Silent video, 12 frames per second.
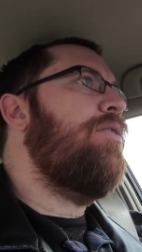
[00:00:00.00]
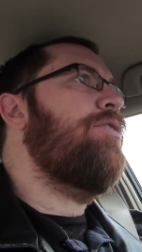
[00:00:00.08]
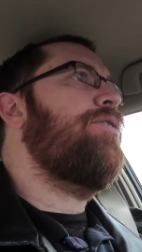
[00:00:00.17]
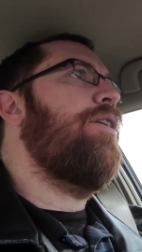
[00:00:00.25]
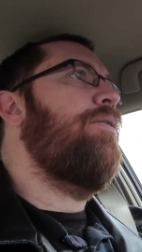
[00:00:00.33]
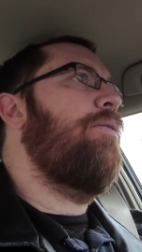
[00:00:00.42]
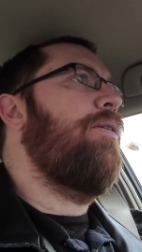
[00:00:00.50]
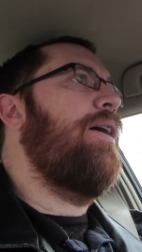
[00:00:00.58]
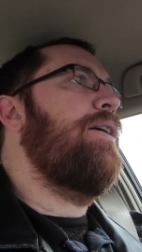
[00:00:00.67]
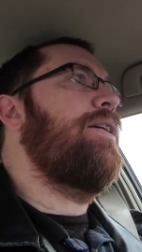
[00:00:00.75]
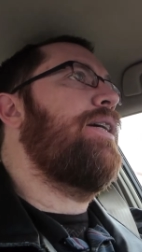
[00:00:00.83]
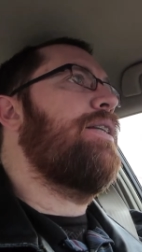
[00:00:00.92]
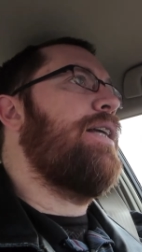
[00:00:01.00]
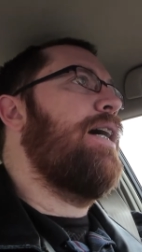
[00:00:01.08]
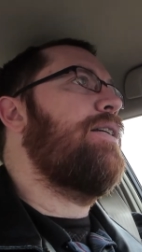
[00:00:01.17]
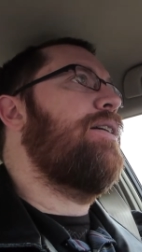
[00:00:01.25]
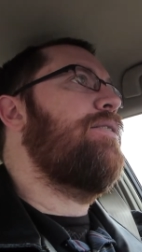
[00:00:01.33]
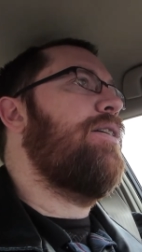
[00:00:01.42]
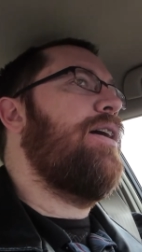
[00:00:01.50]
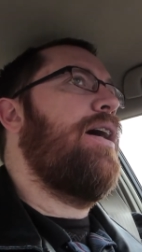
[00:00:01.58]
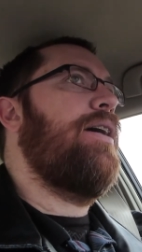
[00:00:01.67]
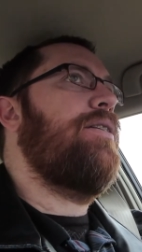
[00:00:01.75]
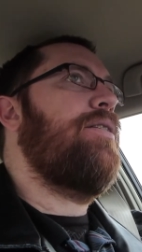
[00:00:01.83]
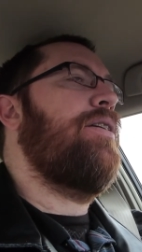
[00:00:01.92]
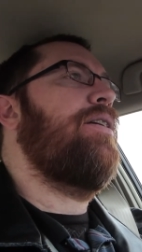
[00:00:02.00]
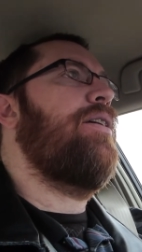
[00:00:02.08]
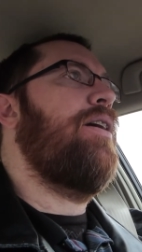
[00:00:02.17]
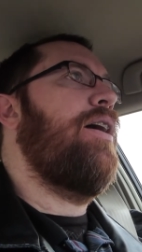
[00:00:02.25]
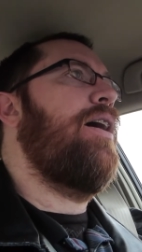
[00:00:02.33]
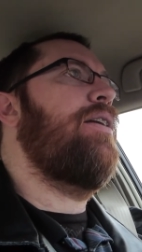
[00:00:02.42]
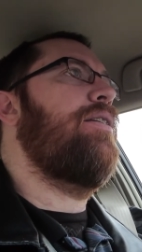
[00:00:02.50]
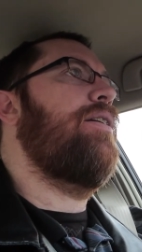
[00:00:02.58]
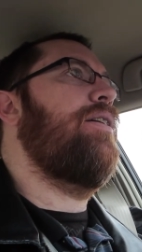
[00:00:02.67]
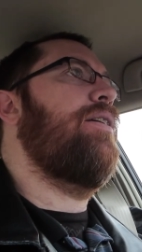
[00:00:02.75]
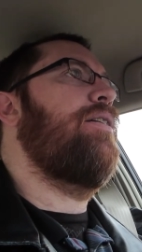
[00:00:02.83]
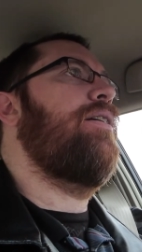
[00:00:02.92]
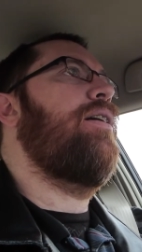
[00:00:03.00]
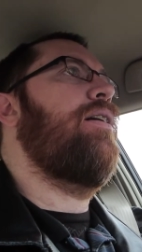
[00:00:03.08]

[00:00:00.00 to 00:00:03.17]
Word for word: So I need to get that done tonight, and then.